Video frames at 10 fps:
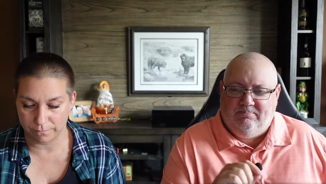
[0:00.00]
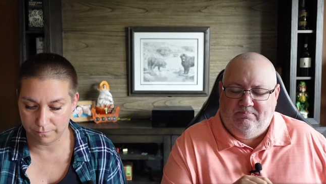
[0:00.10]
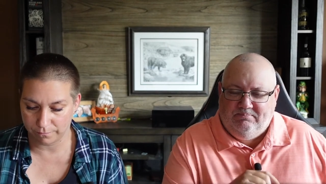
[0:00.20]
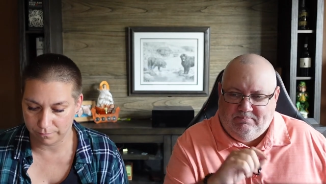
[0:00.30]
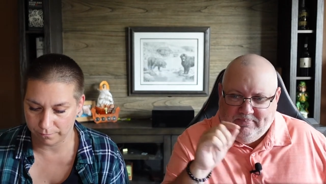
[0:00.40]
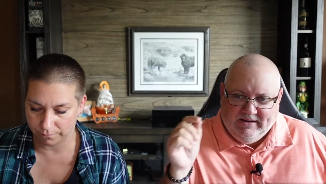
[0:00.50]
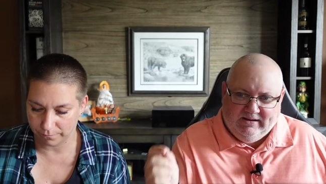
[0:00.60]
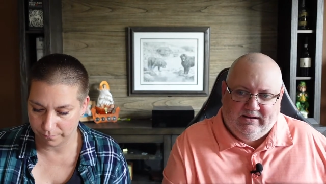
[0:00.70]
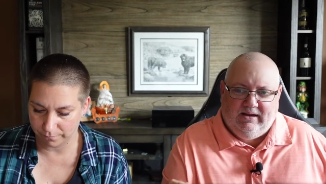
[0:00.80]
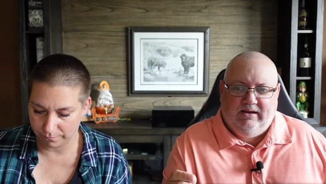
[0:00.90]
Speaker 1: a
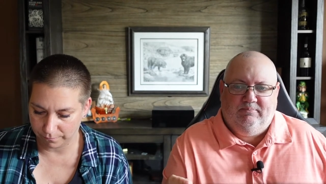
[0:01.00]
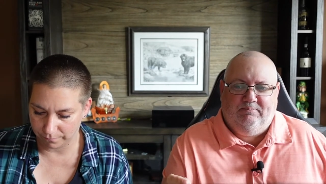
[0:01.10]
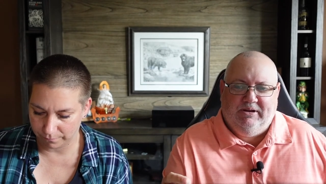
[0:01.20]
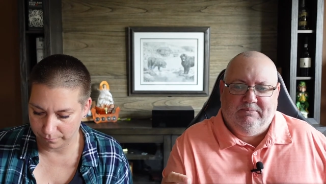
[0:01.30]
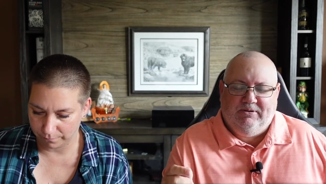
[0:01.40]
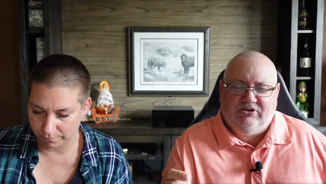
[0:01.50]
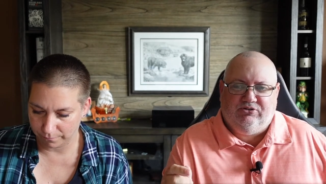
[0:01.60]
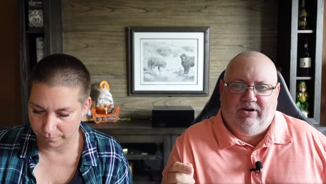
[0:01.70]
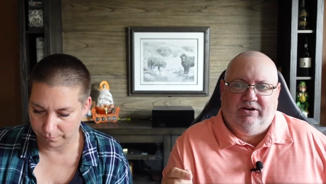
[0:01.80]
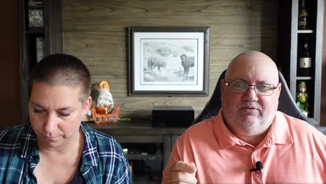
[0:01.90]
big a big
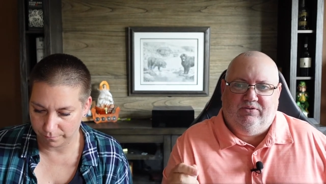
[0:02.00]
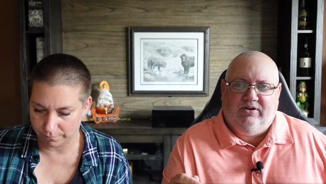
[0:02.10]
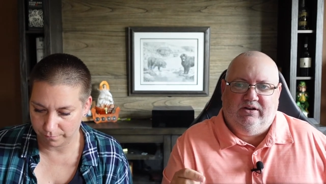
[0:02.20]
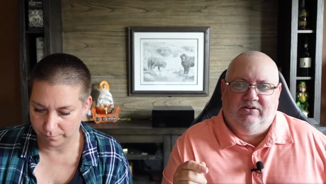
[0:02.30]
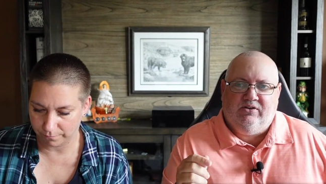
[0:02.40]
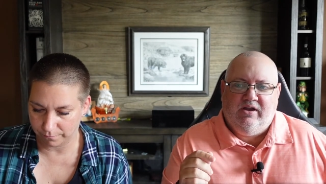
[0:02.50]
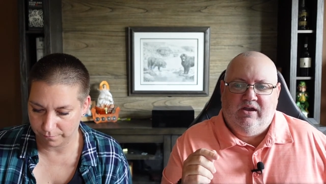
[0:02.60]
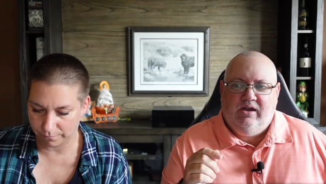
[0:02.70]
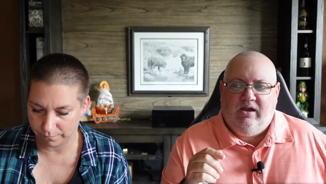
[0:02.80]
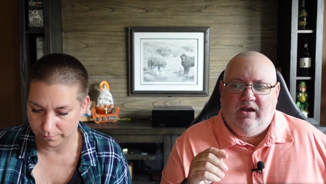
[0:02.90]
picture end of things,
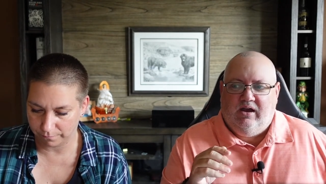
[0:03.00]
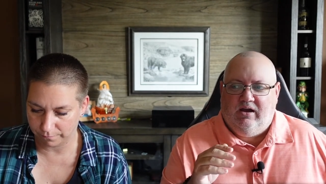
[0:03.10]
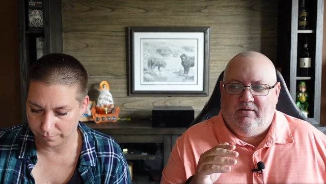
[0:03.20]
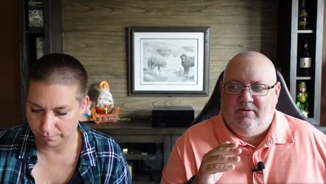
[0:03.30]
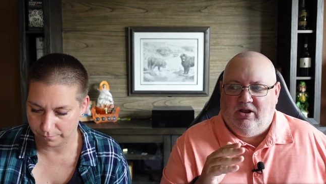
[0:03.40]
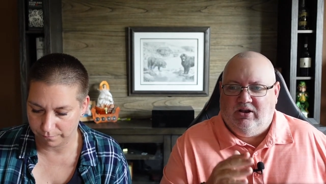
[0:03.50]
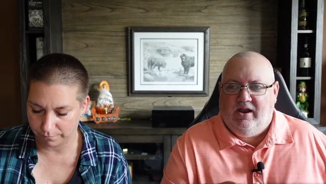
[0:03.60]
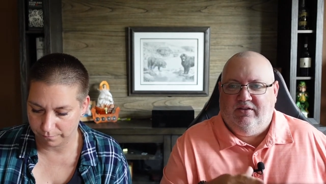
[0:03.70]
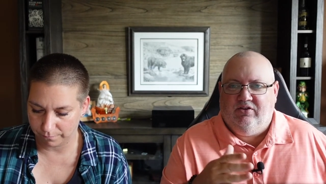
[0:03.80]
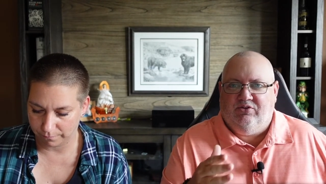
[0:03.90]
um, a
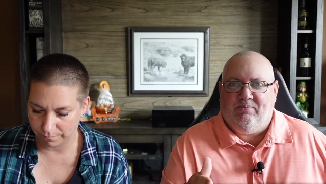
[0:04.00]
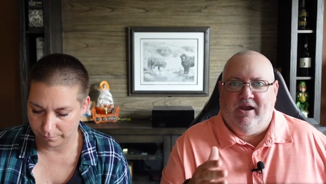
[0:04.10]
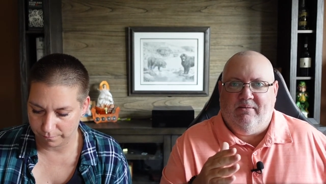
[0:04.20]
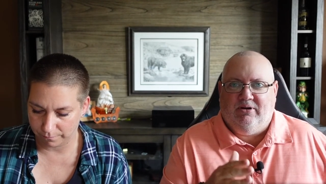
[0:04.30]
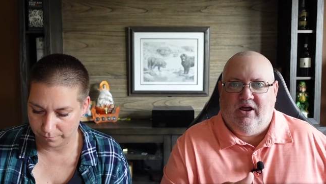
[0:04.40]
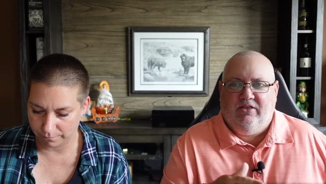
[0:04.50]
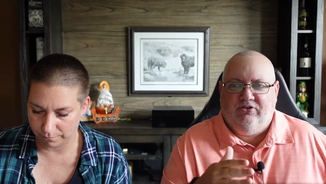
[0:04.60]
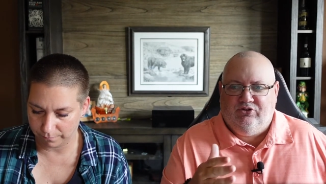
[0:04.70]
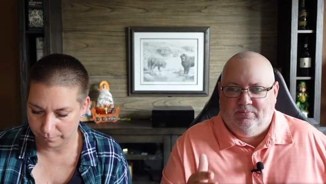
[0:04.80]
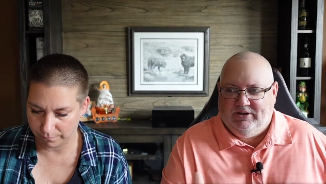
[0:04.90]
lot of the spam, a lot of
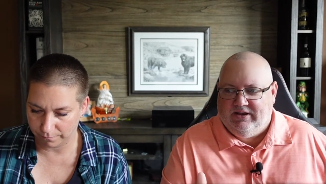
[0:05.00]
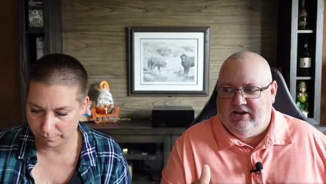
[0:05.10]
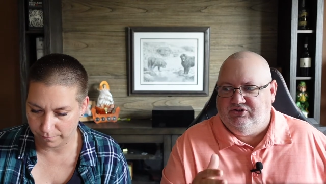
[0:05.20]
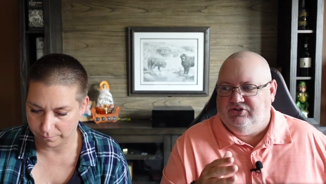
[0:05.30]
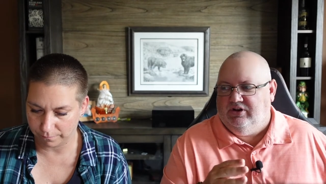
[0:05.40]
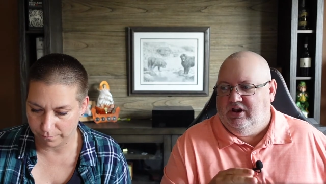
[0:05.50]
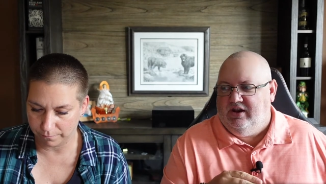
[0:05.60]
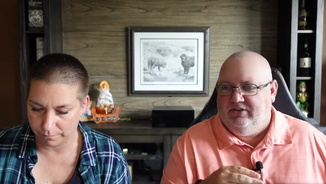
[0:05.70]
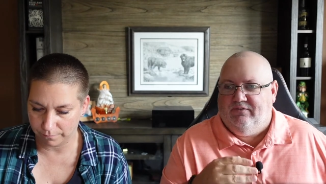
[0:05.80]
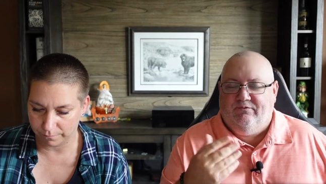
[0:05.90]
the duplication, a lot
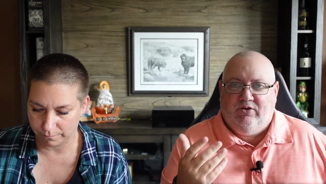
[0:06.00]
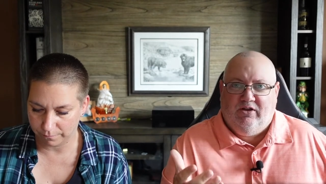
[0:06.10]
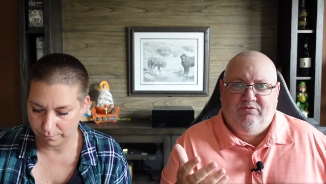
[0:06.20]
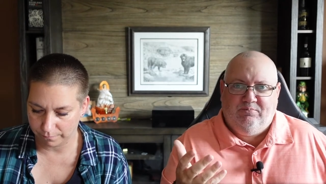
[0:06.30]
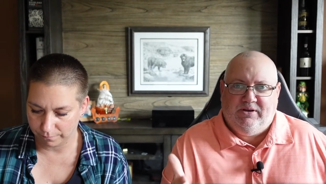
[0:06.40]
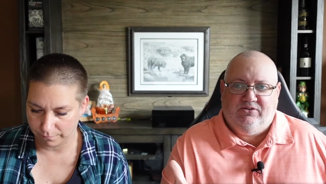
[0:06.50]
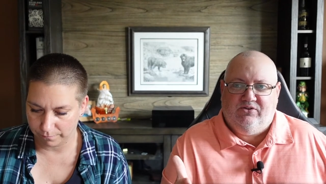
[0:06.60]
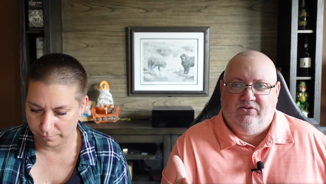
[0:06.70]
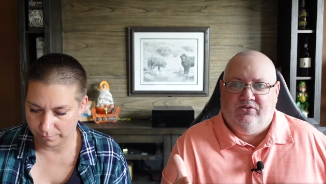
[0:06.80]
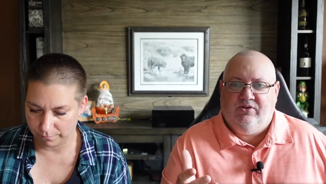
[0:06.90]
of the fluff
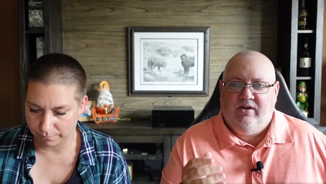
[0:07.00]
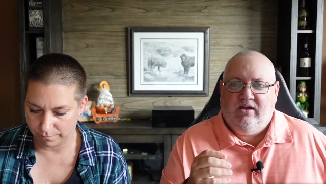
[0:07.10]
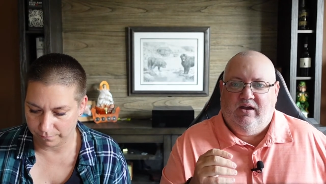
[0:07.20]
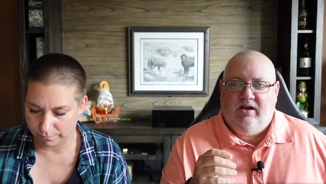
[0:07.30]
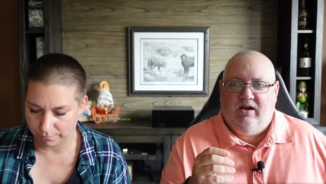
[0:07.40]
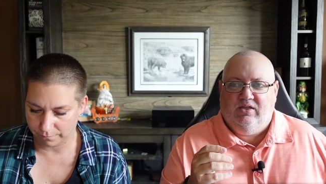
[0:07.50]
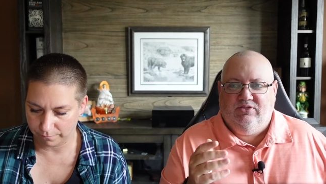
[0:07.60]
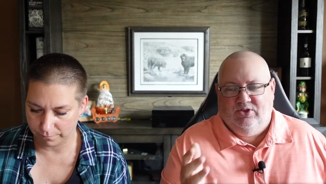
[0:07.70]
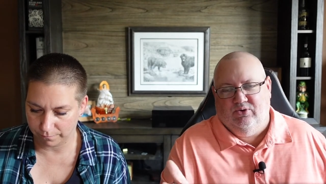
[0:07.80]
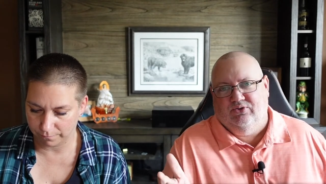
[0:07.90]
pieces, uh,
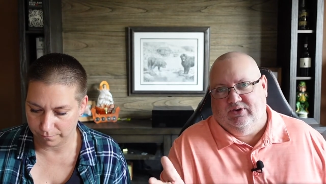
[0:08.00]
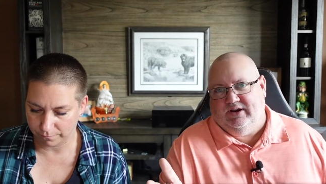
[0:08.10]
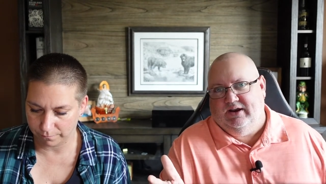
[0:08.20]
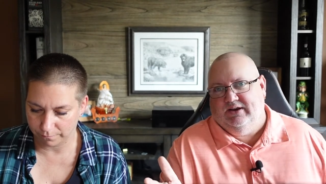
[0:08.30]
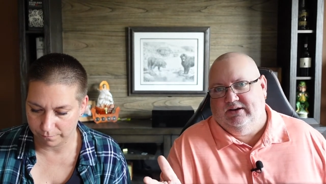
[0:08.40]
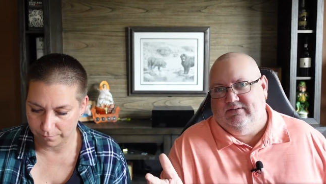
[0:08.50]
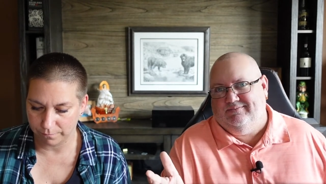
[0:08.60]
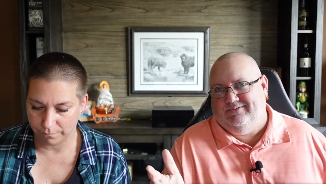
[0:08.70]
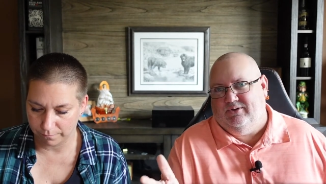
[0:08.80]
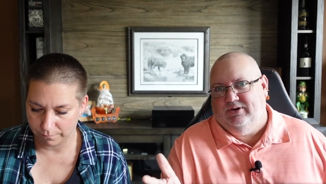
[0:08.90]
those are kind of
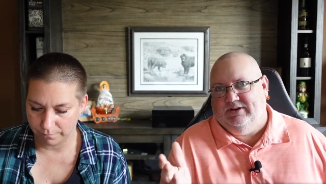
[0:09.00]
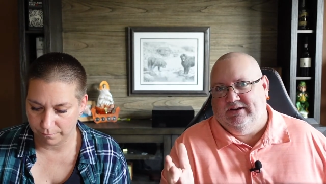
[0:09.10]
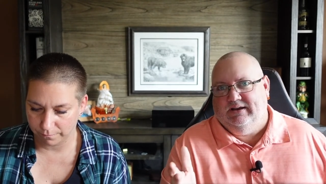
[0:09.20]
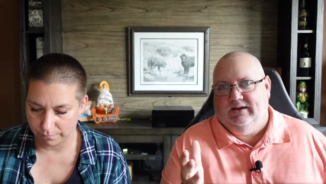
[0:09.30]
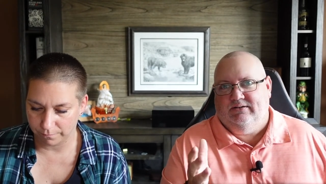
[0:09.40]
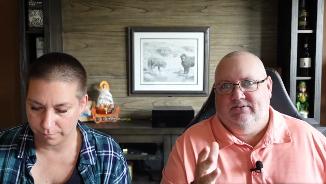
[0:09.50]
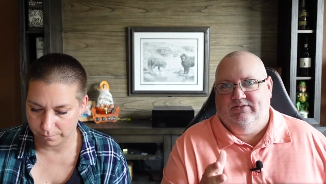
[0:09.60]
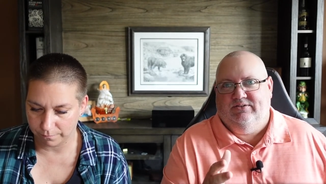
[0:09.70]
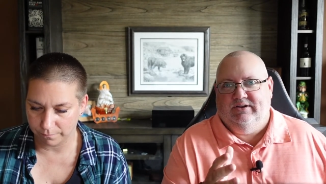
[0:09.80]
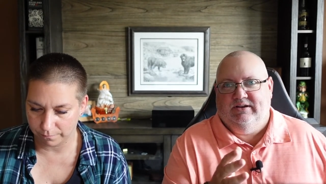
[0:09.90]
going to get
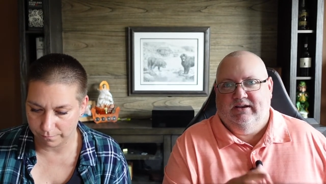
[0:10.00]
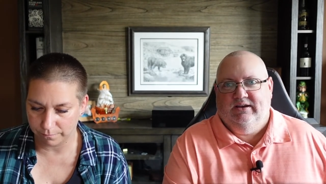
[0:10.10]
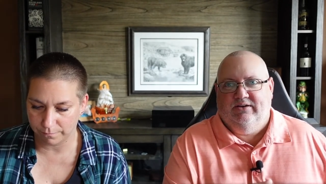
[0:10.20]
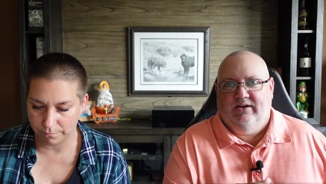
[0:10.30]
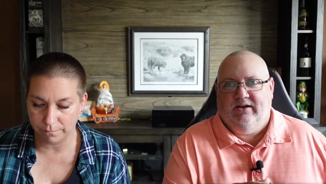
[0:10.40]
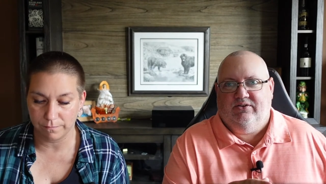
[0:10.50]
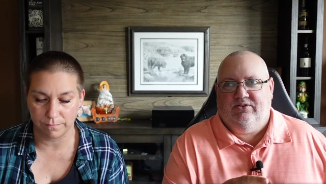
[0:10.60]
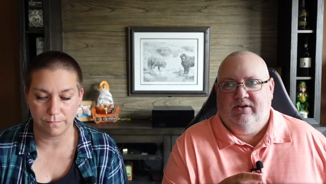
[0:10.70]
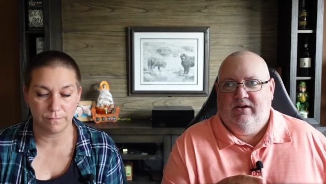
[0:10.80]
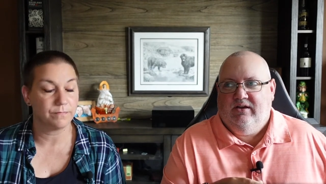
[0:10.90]

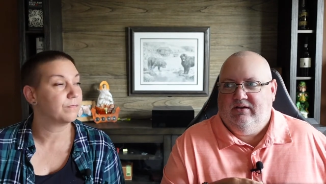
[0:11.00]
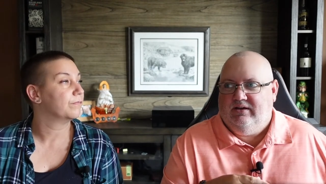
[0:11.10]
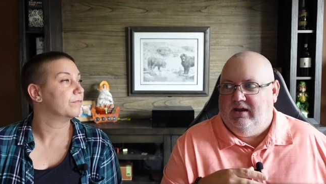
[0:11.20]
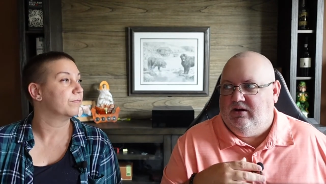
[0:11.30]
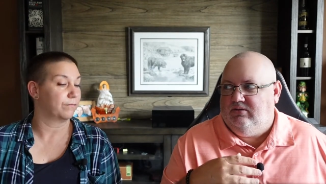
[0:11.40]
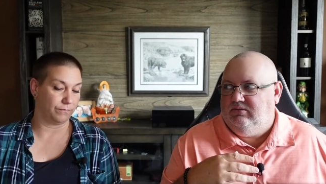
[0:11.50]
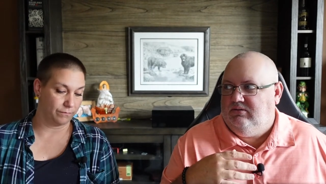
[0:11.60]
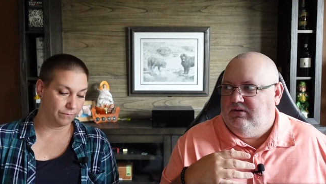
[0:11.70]
de-indexed. Now,